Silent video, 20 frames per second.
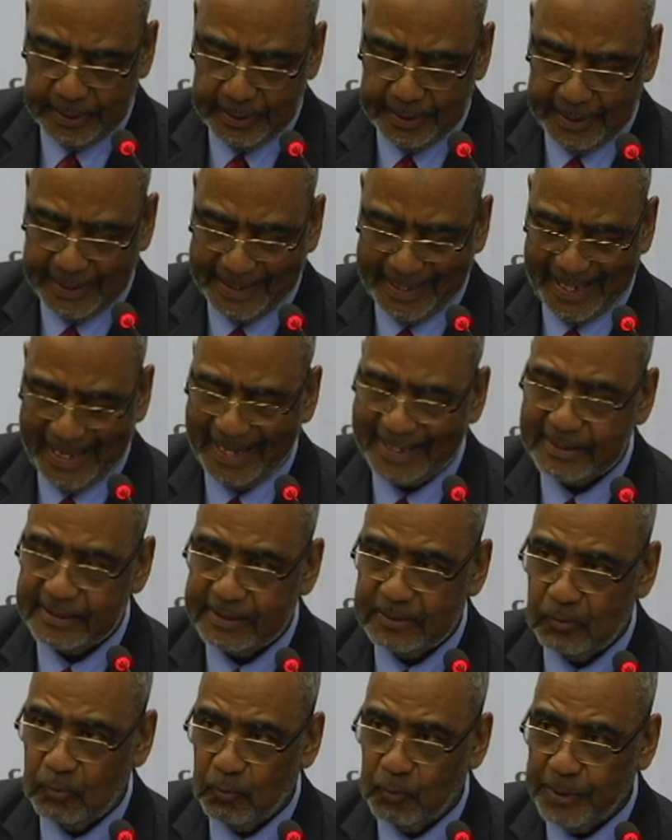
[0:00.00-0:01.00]
an
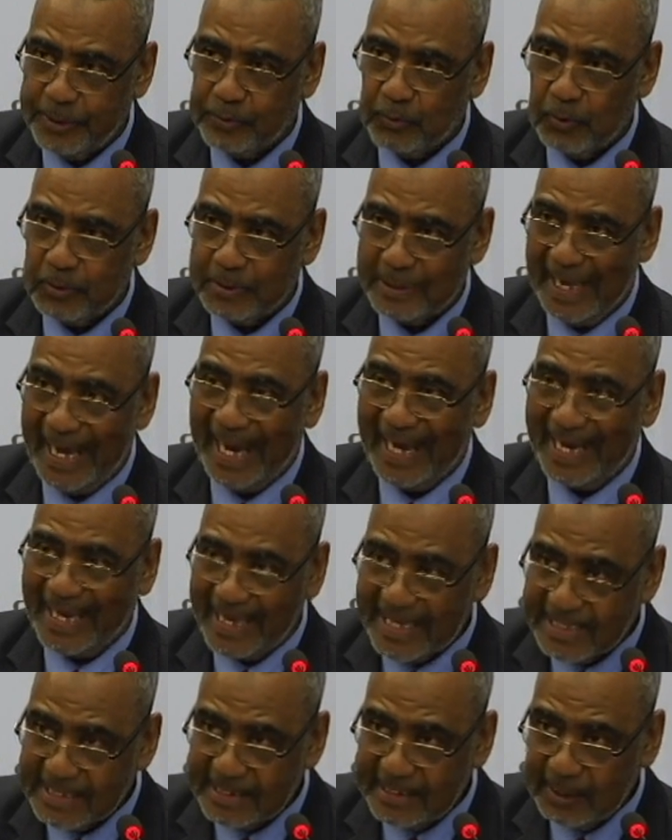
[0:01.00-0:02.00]
act which was
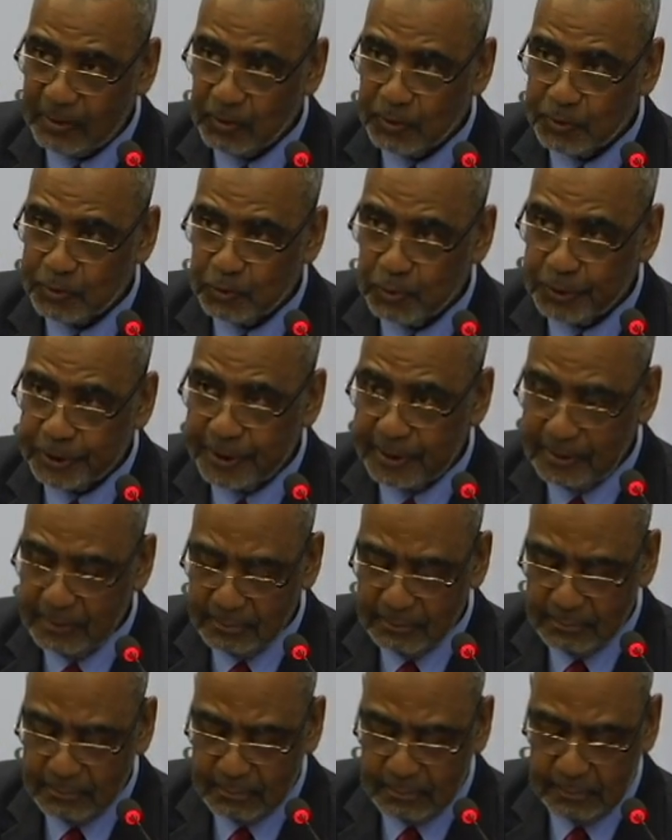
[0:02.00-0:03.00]
against the
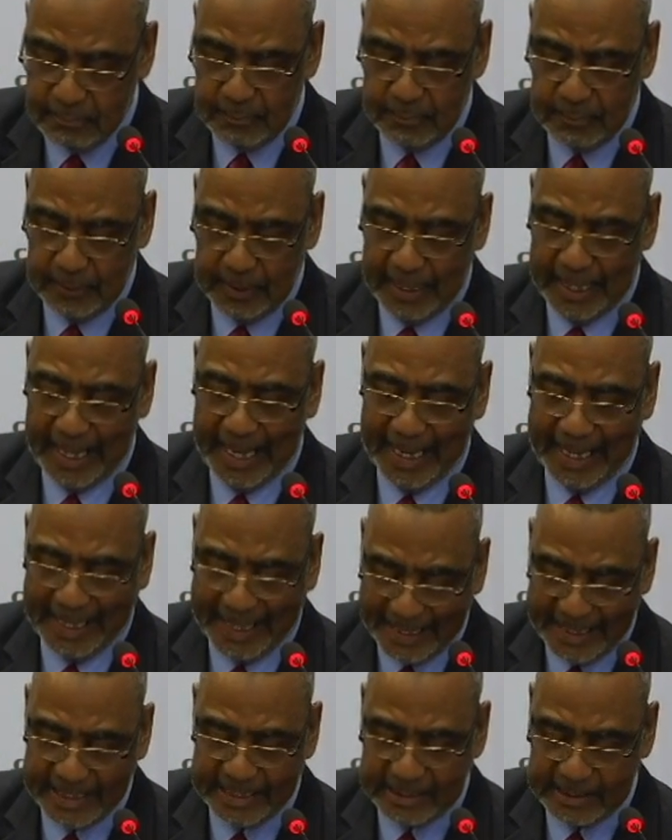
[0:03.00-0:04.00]
Constitution,
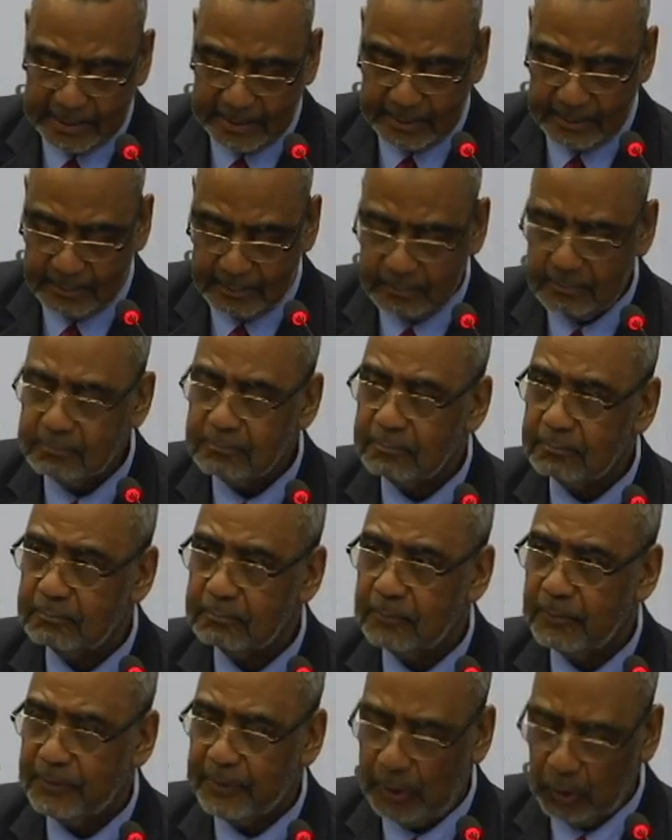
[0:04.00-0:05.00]
against
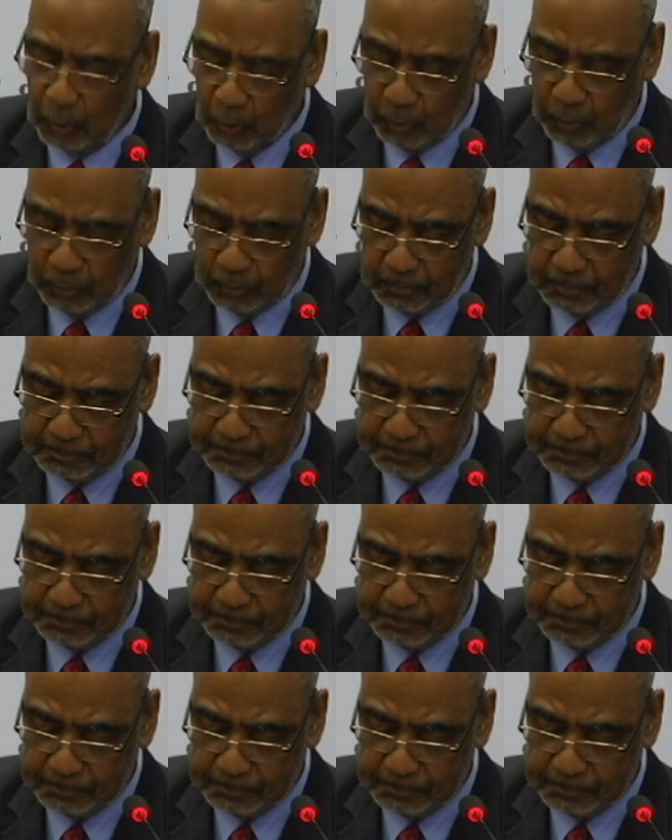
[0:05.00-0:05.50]
the law.